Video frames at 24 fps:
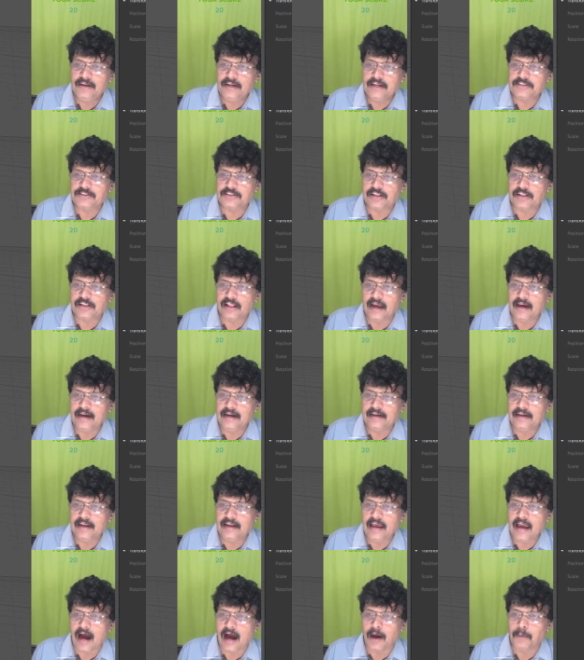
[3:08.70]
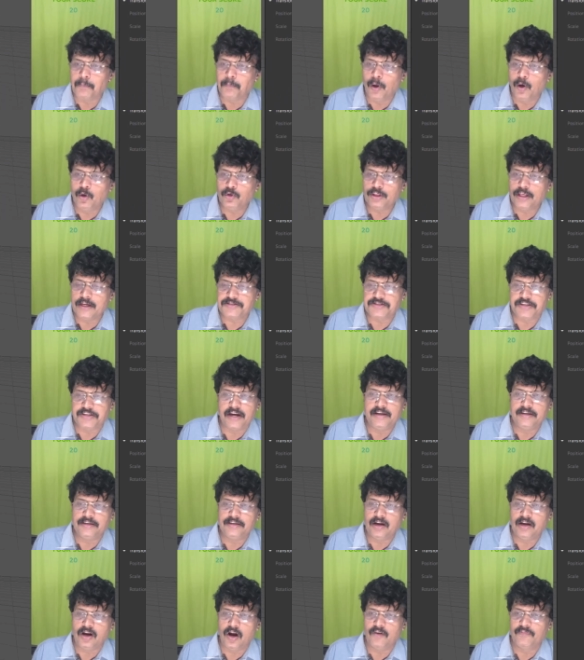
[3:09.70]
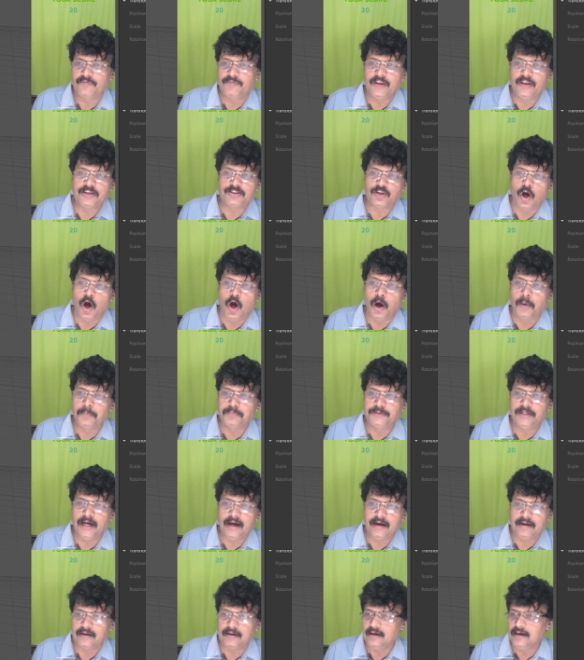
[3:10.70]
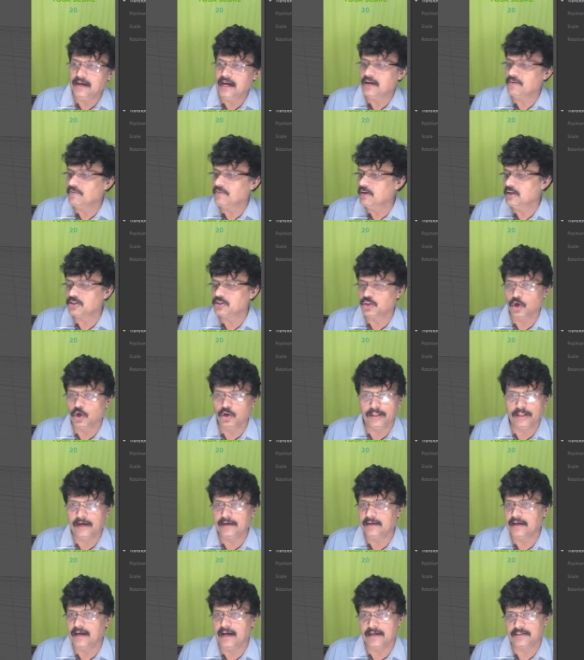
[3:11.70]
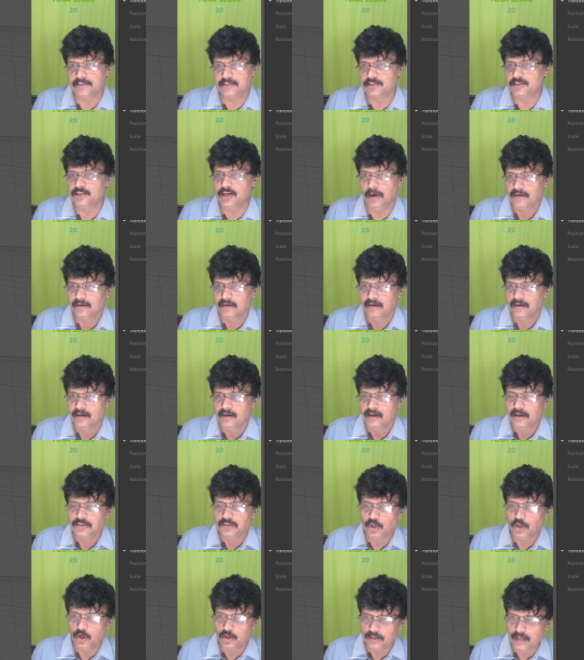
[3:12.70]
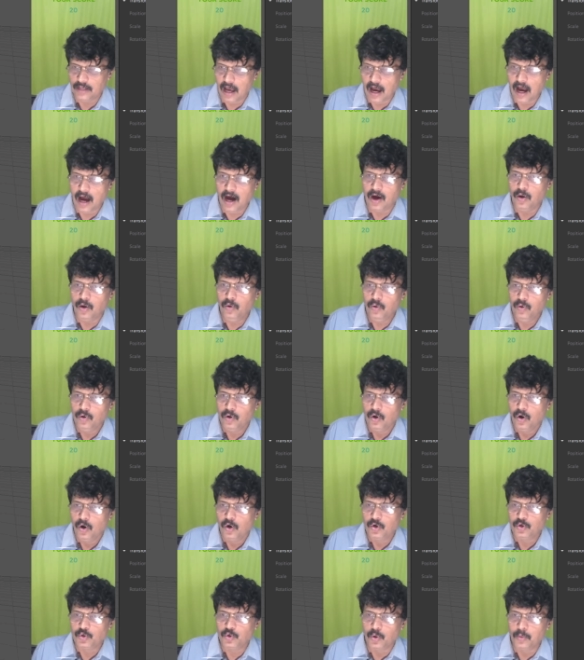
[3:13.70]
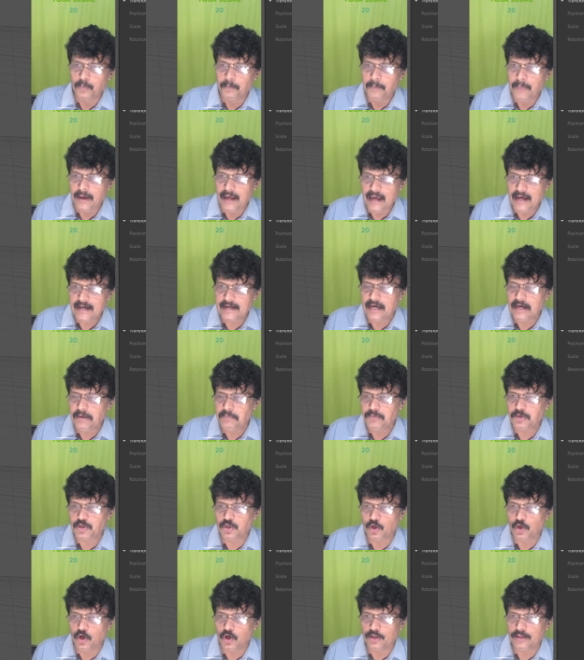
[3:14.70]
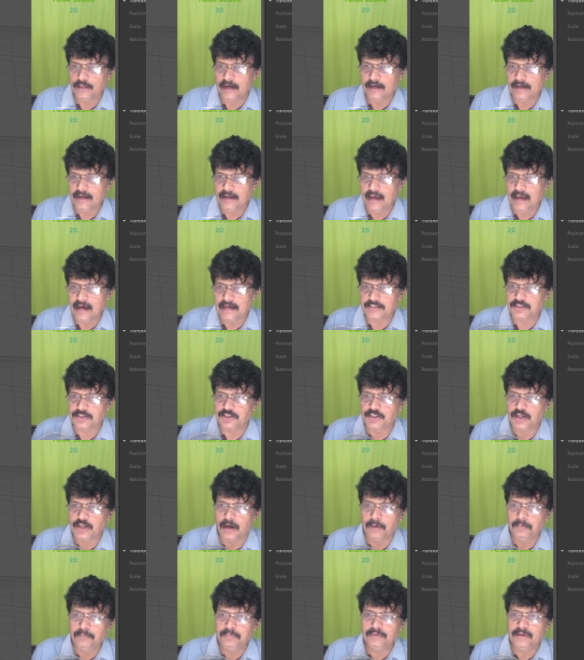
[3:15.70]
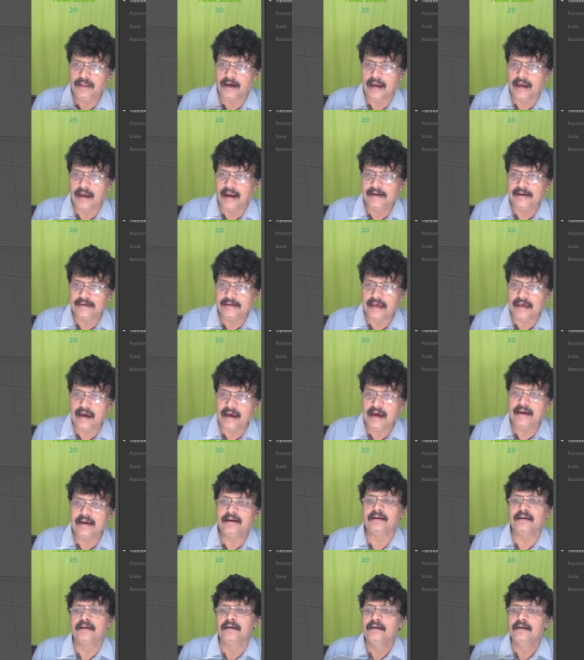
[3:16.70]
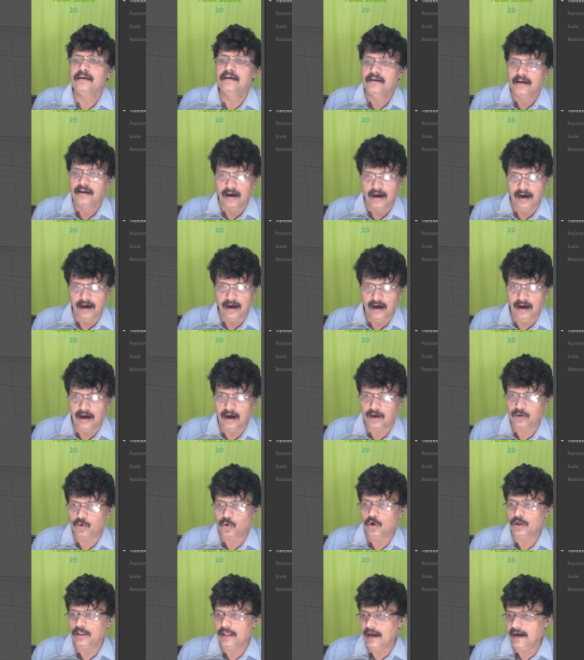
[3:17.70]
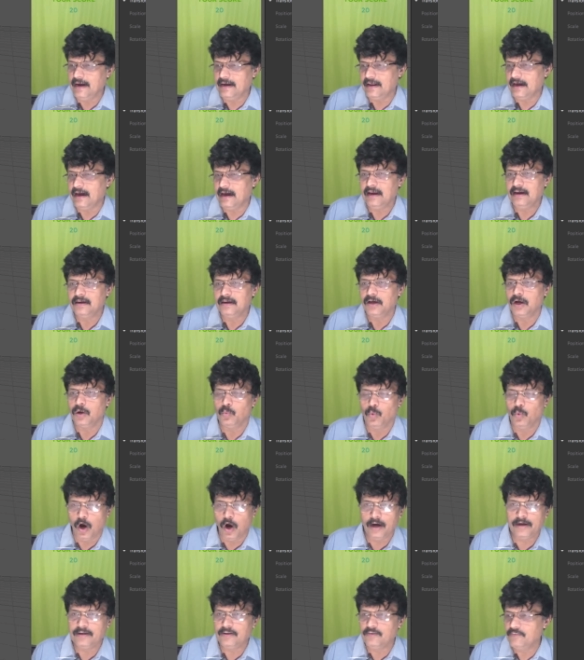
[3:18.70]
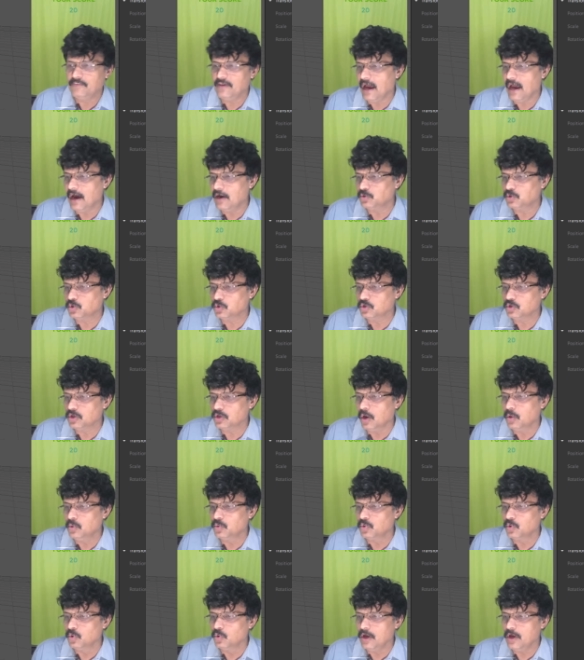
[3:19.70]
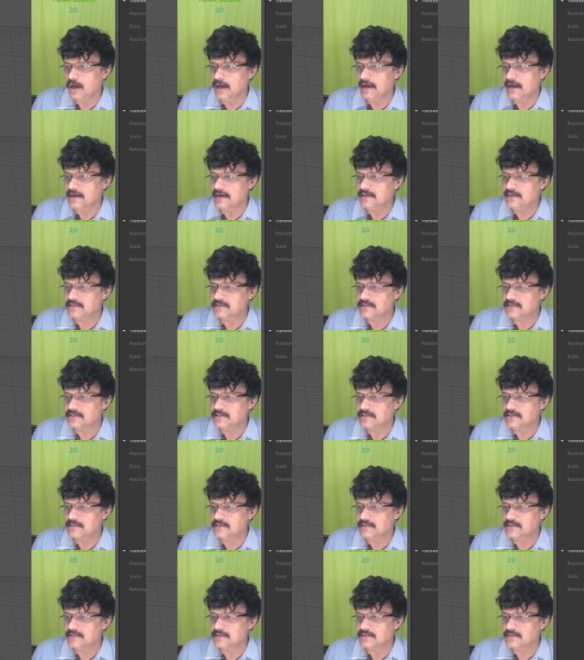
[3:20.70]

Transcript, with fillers: slightly above the center of this object, it will show that he has jumped. So, now to make him show that he has jumped the entire uh, collider, what we have to now do is